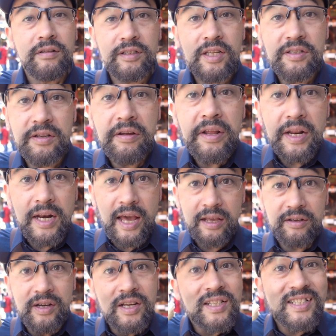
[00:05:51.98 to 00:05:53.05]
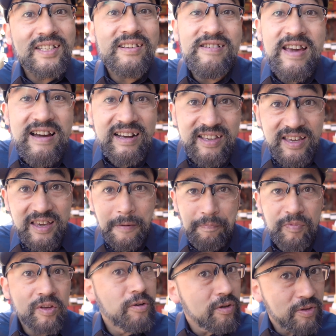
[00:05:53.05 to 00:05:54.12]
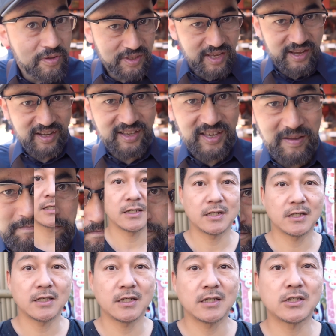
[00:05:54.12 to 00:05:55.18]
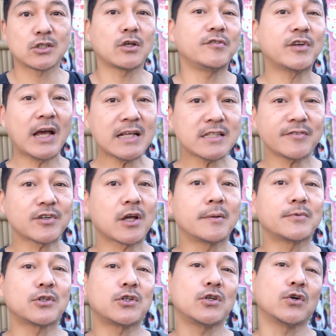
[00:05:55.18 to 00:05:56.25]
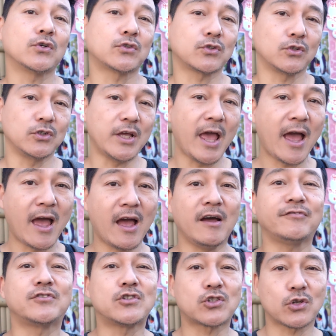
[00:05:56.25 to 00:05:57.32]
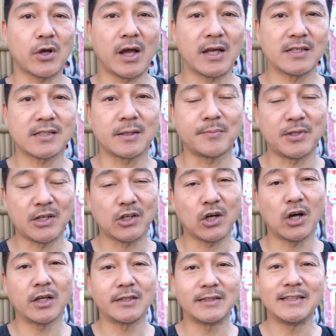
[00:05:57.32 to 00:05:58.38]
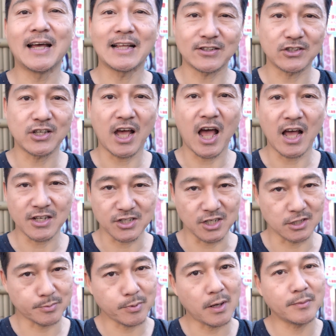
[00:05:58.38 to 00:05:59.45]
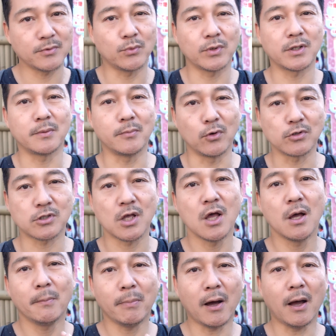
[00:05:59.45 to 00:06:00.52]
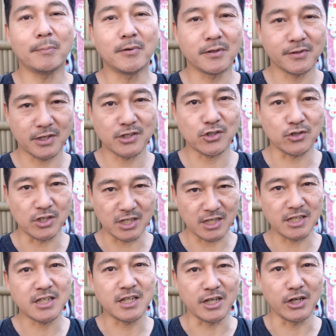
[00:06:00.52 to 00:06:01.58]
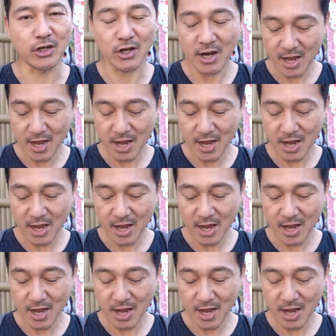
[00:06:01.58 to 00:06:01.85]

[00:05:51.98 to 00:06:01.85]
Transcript: This is really like sukiyaki, good sukiyaki. So if you guys ever come to Kyoto, you have to try something called yatsuhashi. It's probably one of the most popular things to eat here.